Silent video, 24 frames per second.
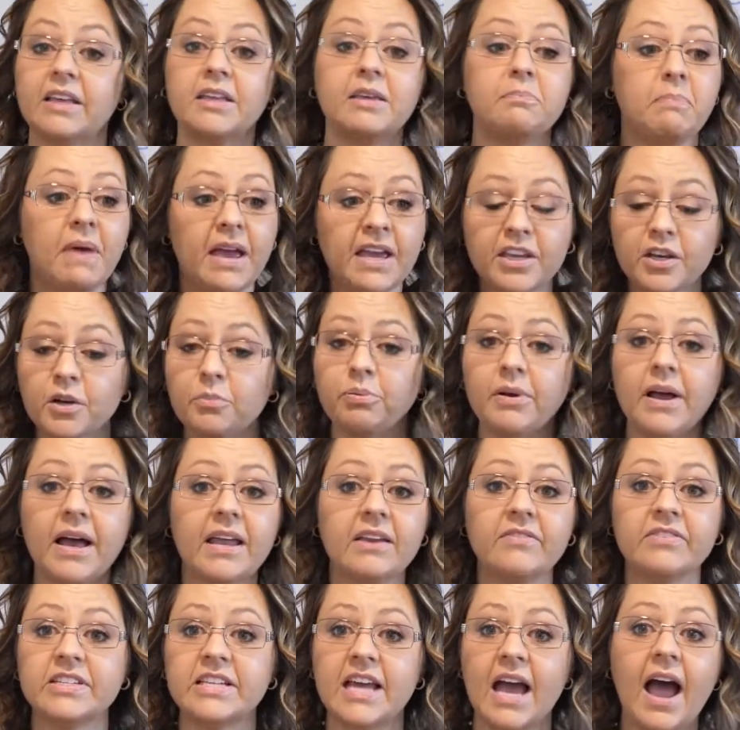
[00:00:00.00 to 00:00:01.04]
make your
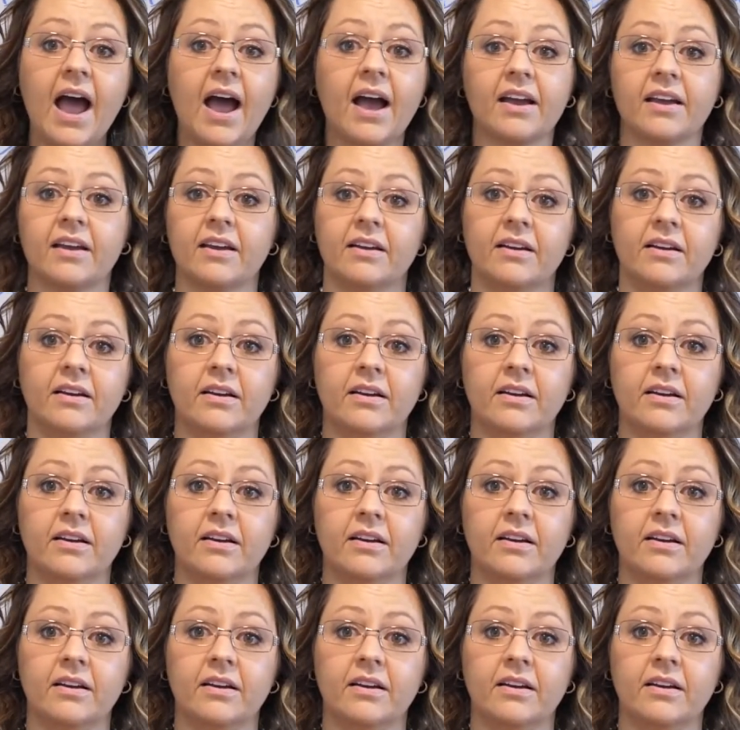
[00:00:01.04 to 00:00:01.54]
plan of attack.